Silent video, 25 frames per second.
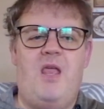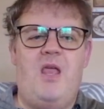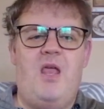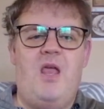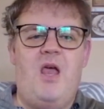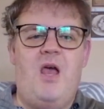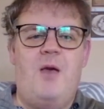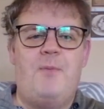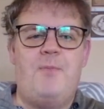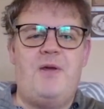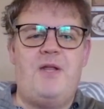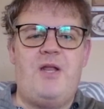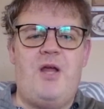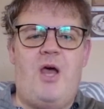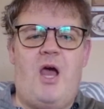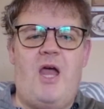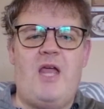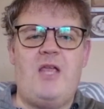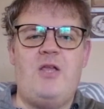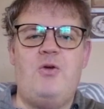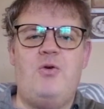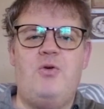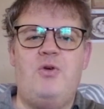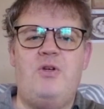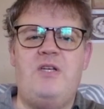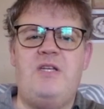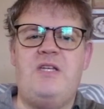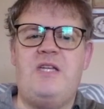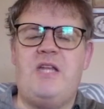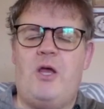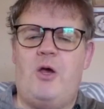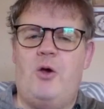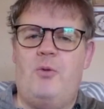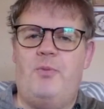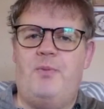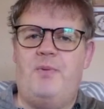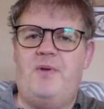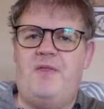But I couldn't
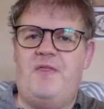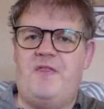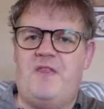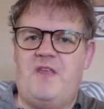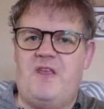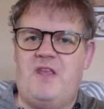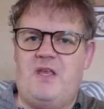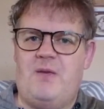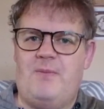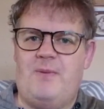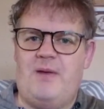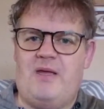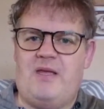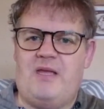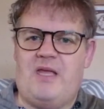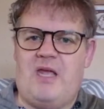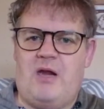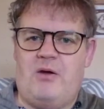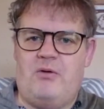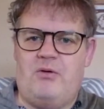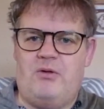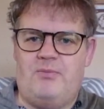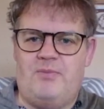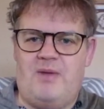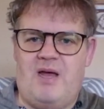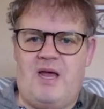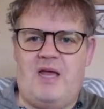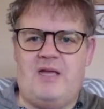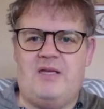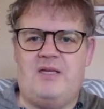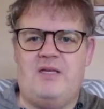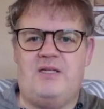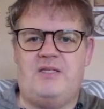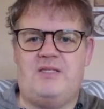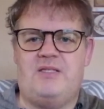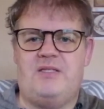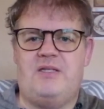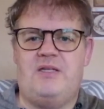help but think about Carol
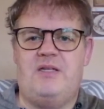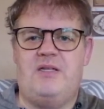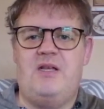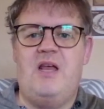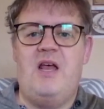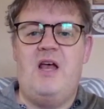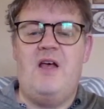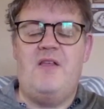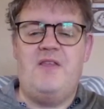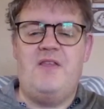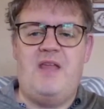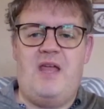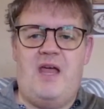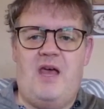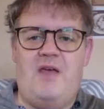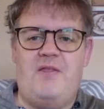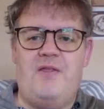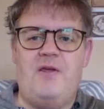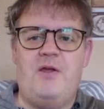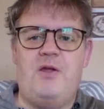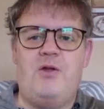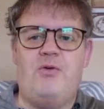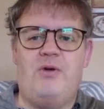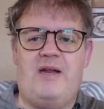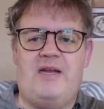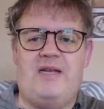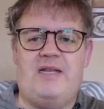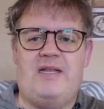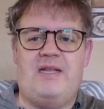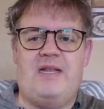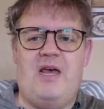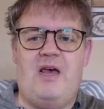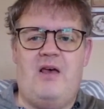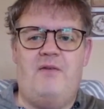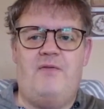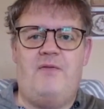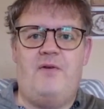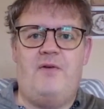Marcus, the other great
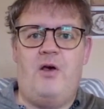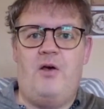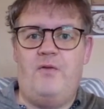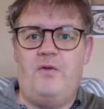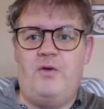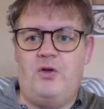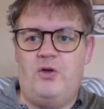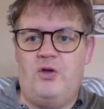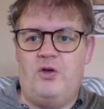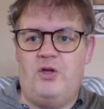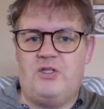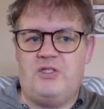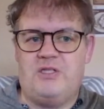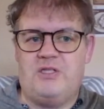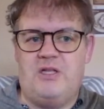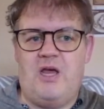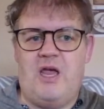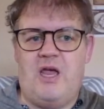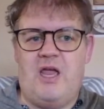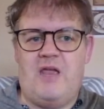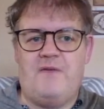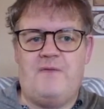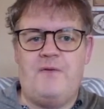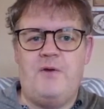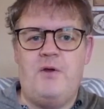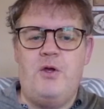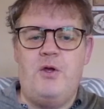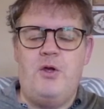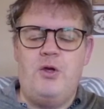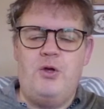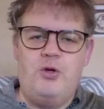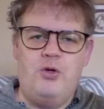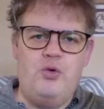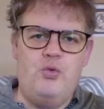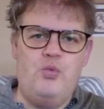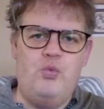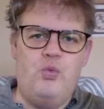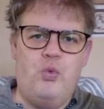love of Kirk's life,
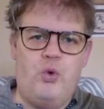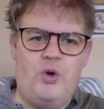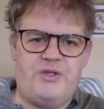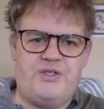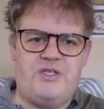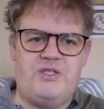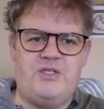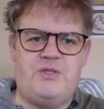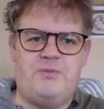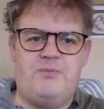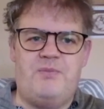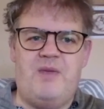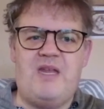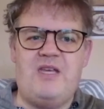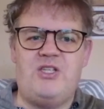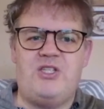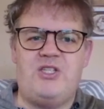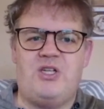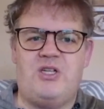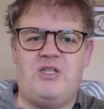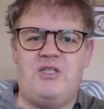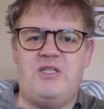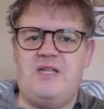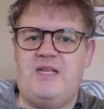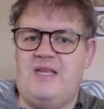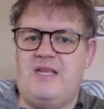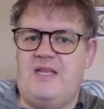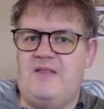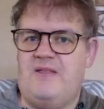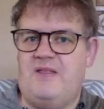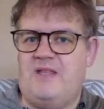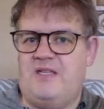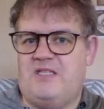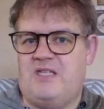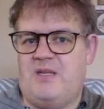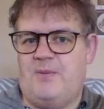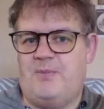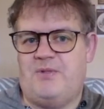who wasn't mentioned in
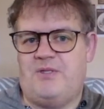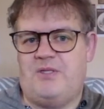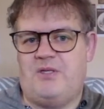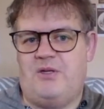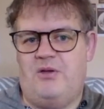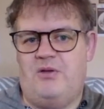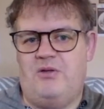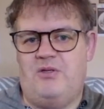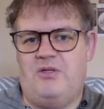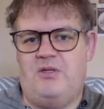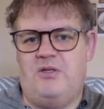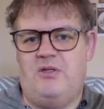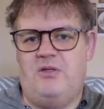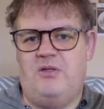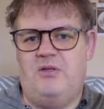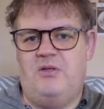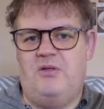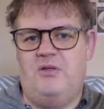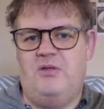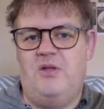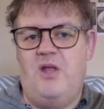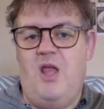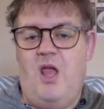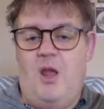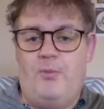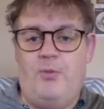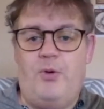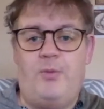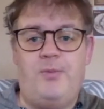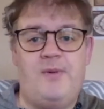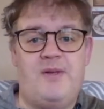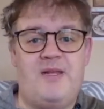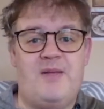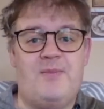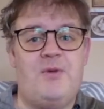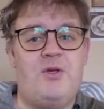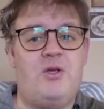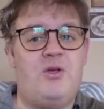this episode.
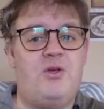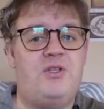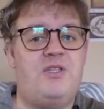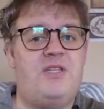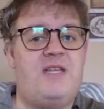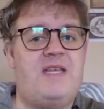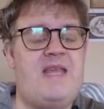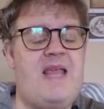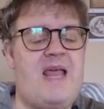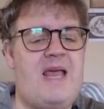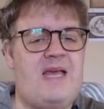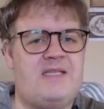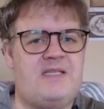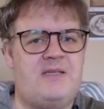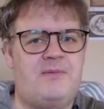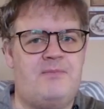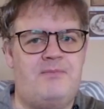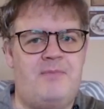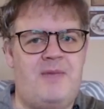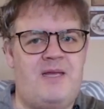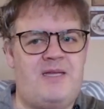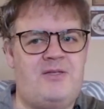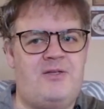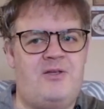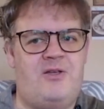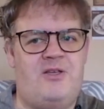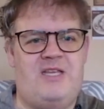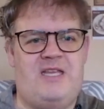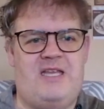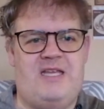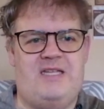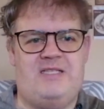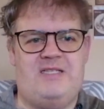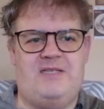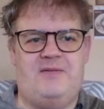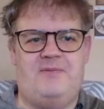Probably because he hasn't met her yet.